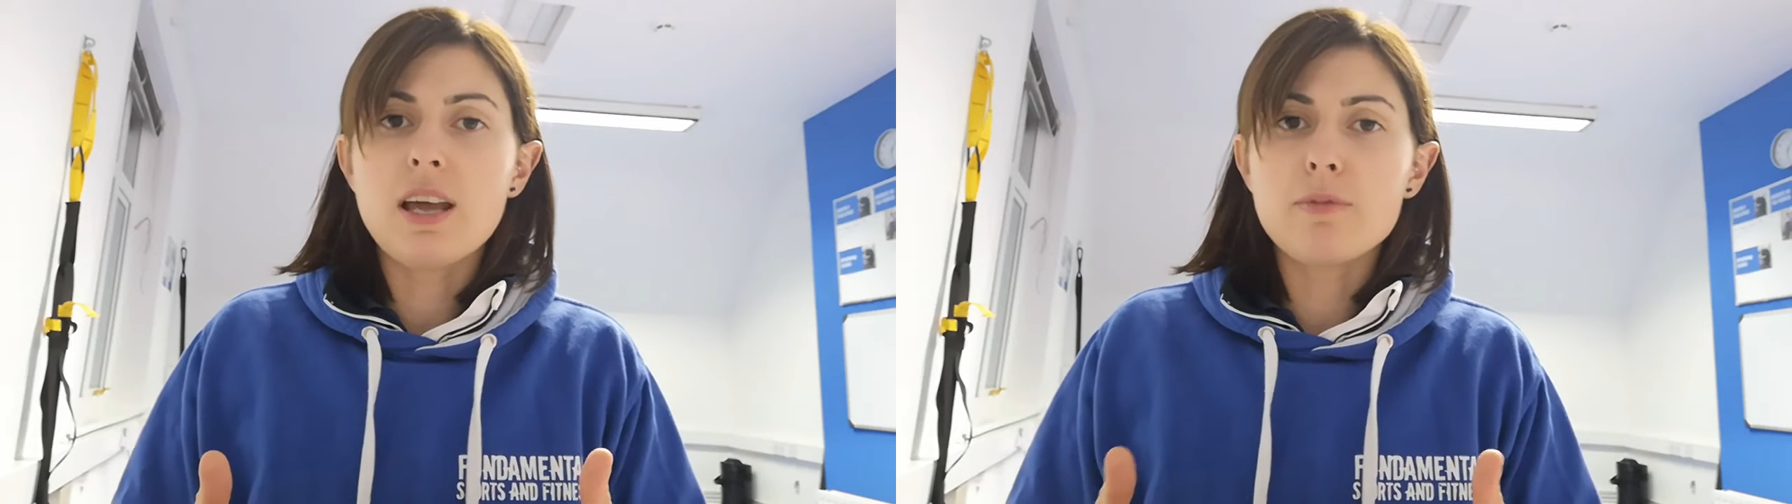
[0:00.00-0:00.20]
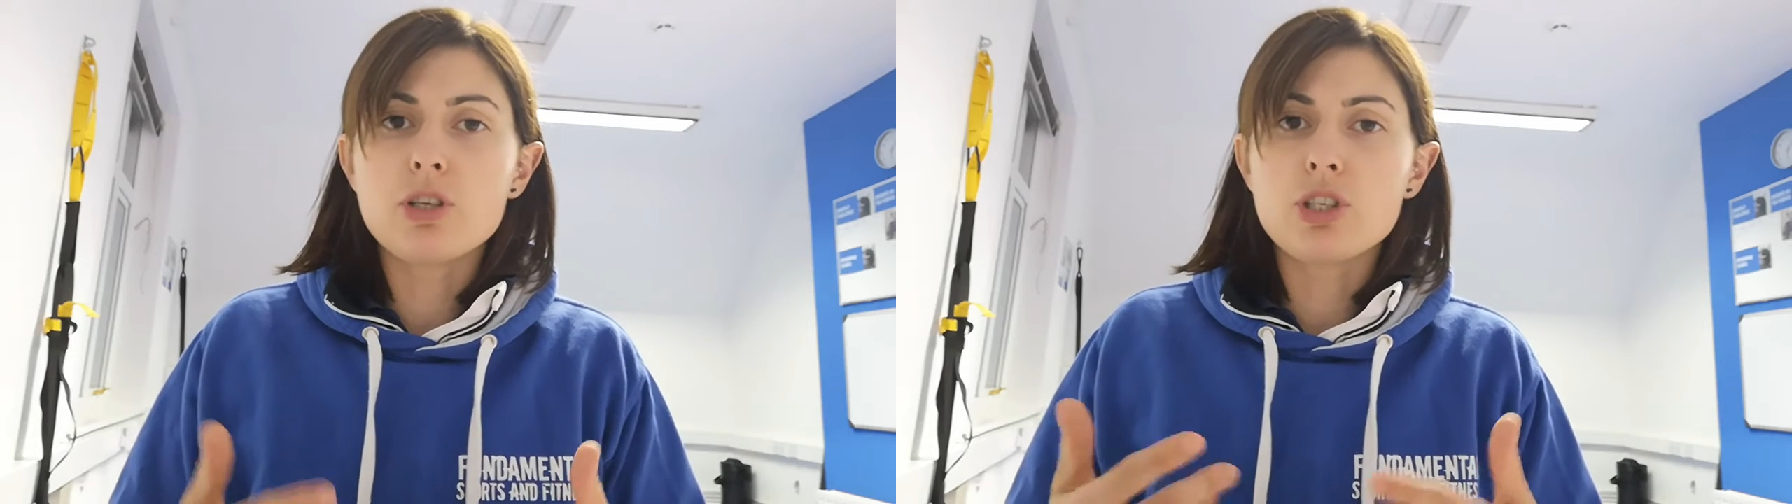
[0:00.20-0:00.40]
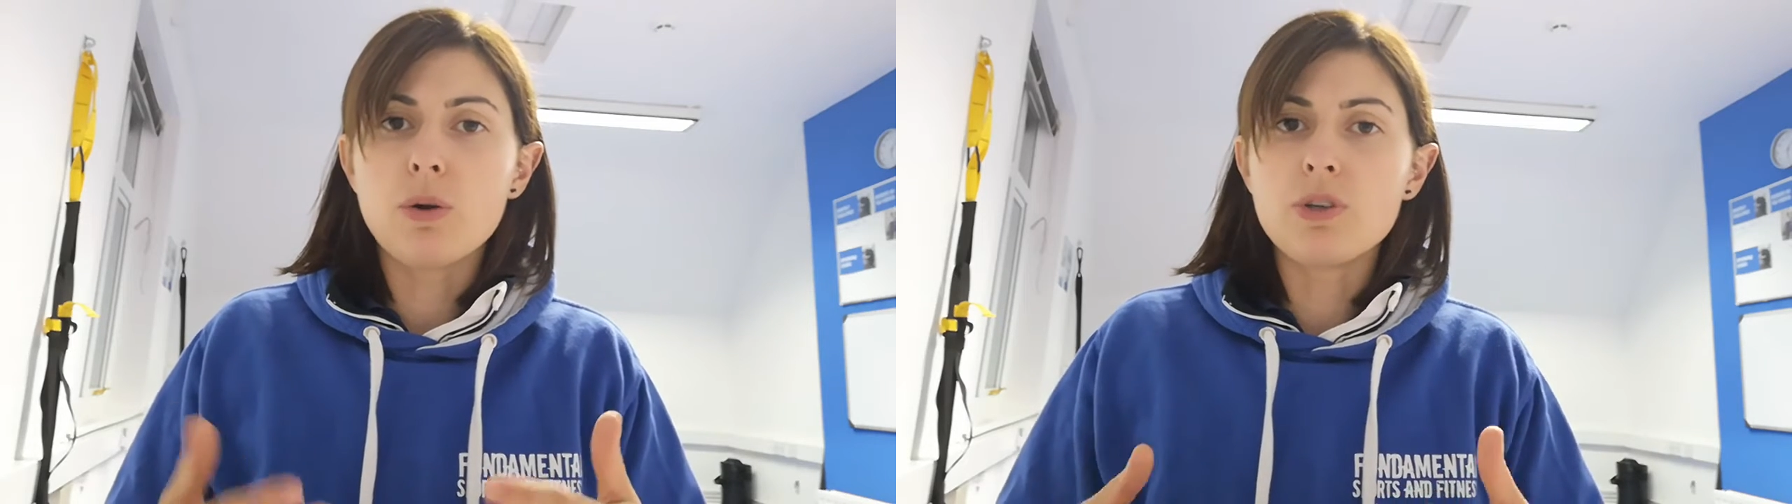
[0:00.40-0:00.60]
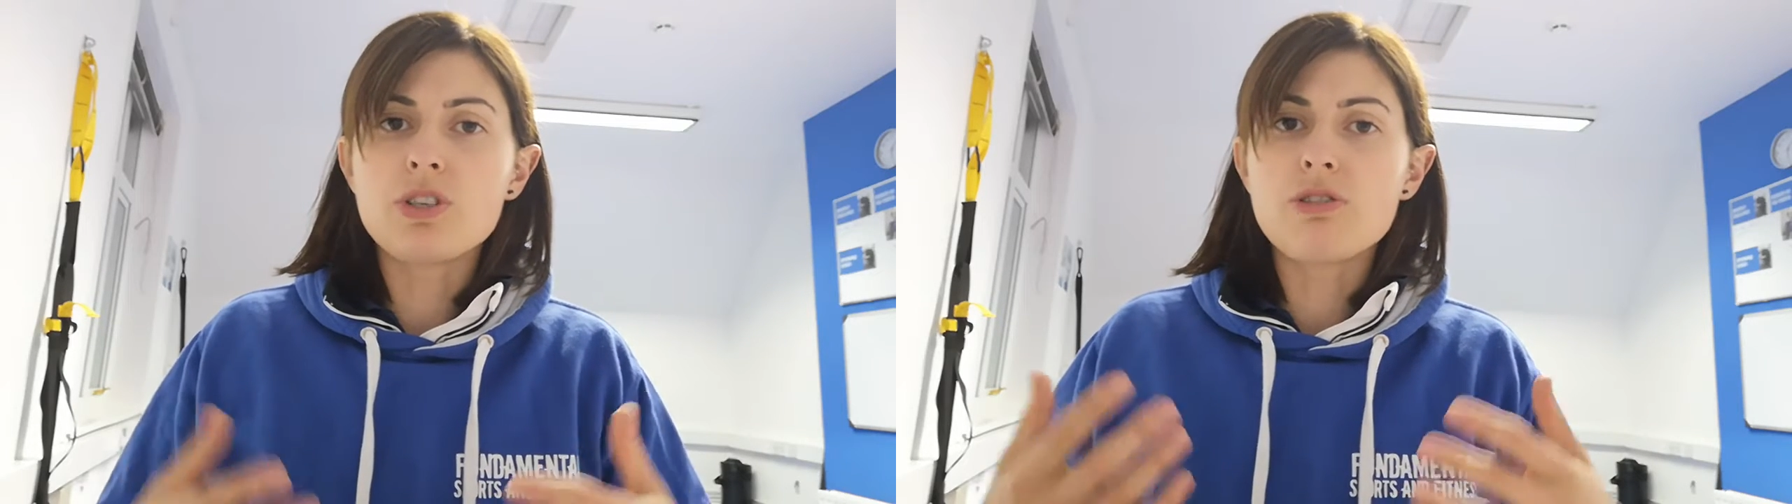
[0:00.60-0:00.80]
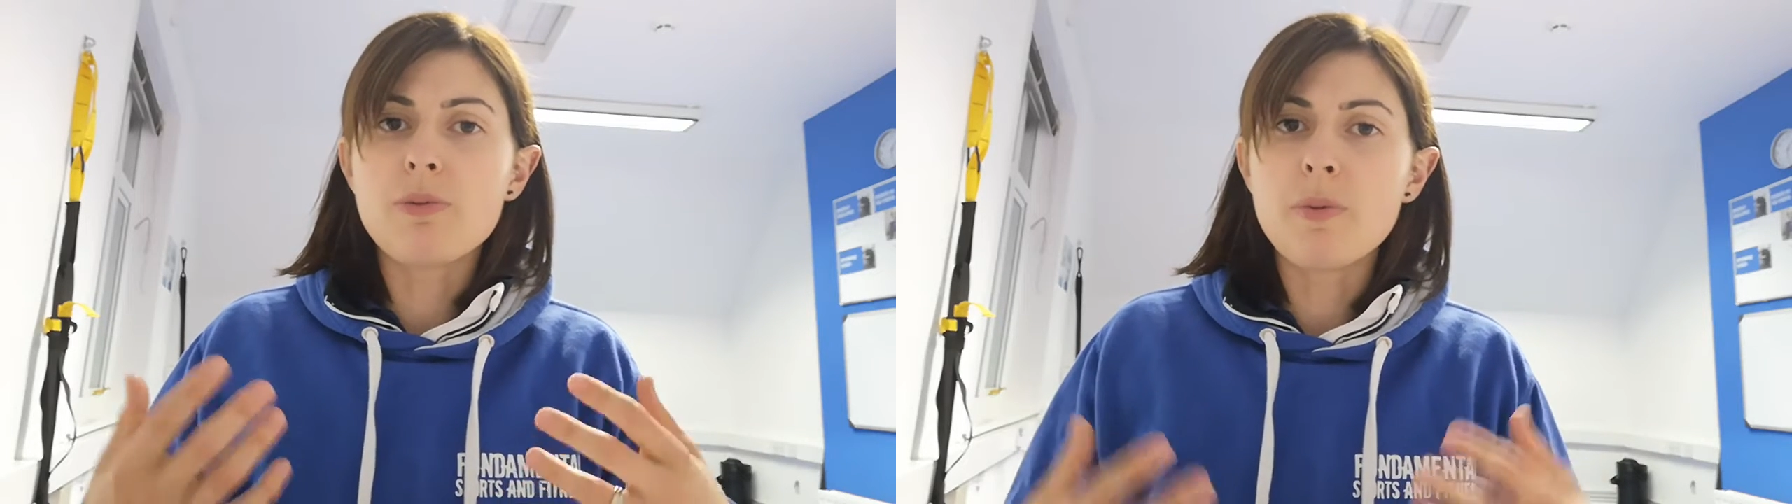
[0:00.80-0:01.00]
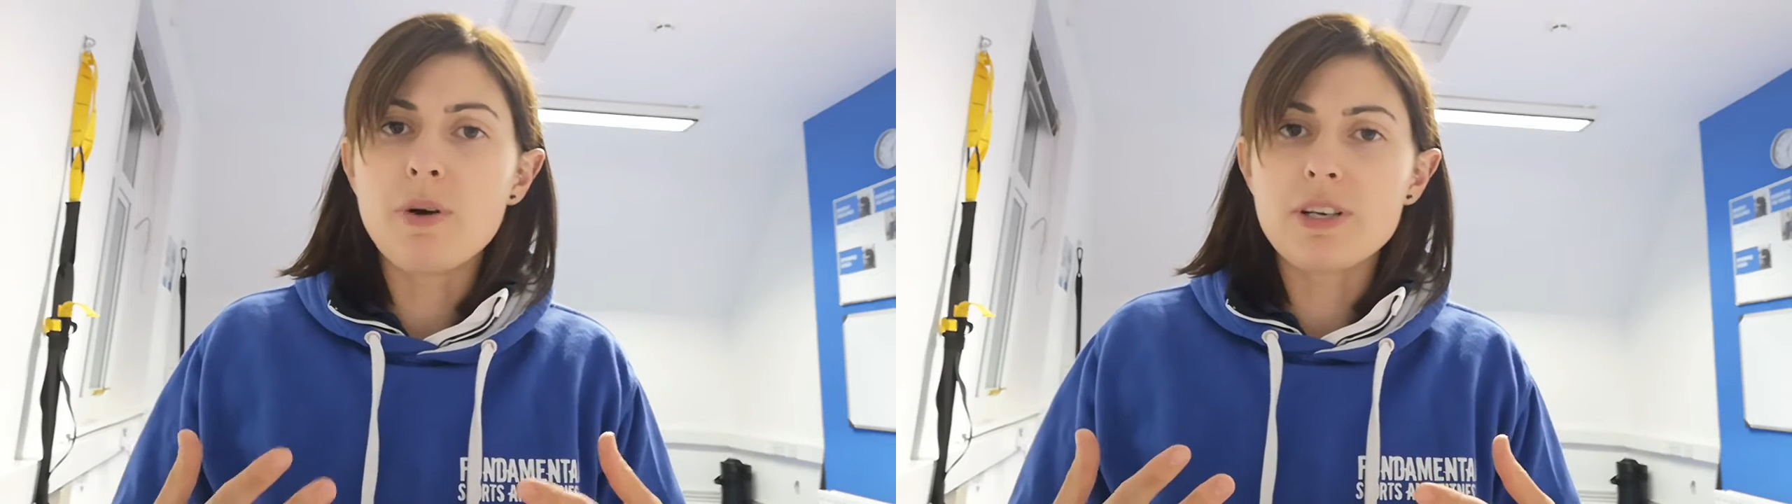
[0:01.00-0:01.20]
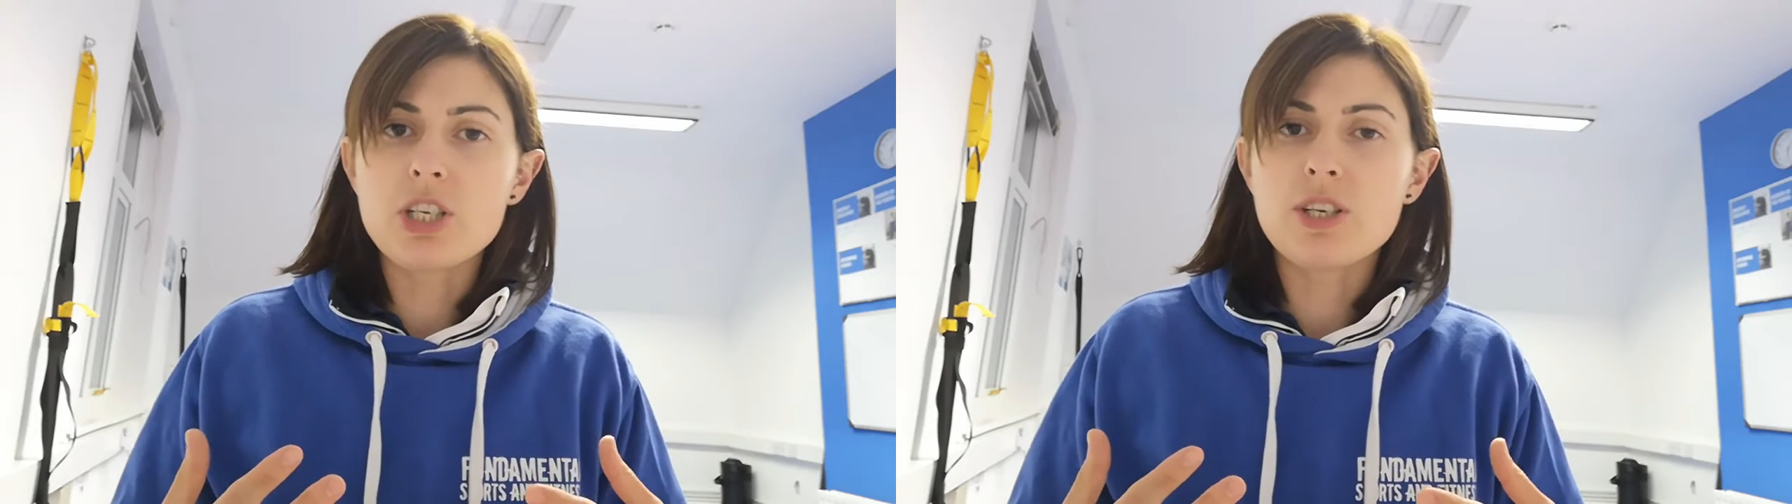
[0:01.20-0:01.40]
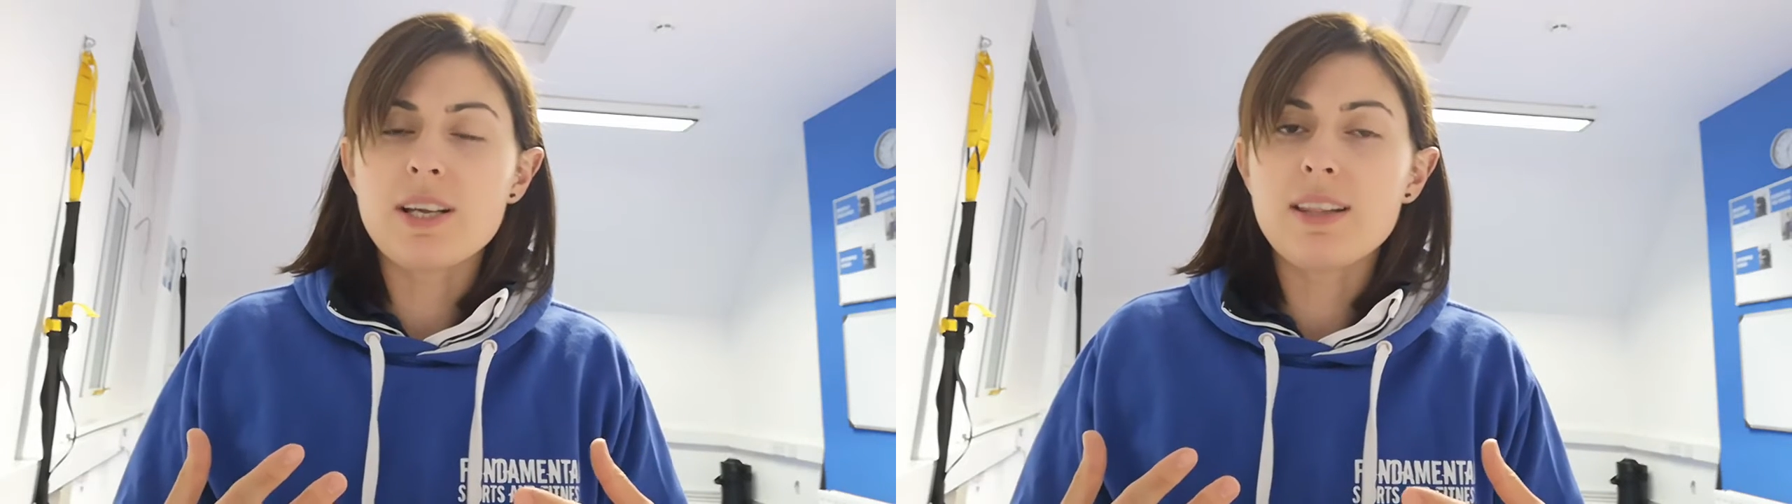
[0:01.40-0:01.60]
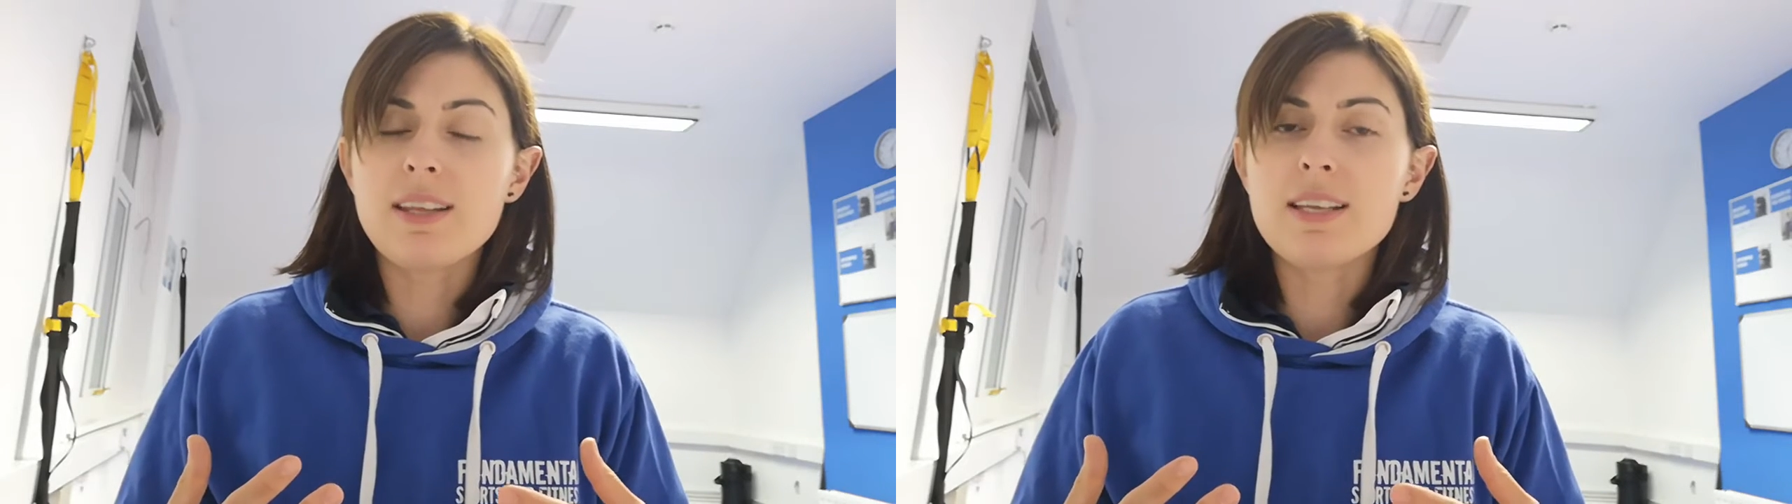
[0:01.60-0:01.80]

your shoulders and your upper body strength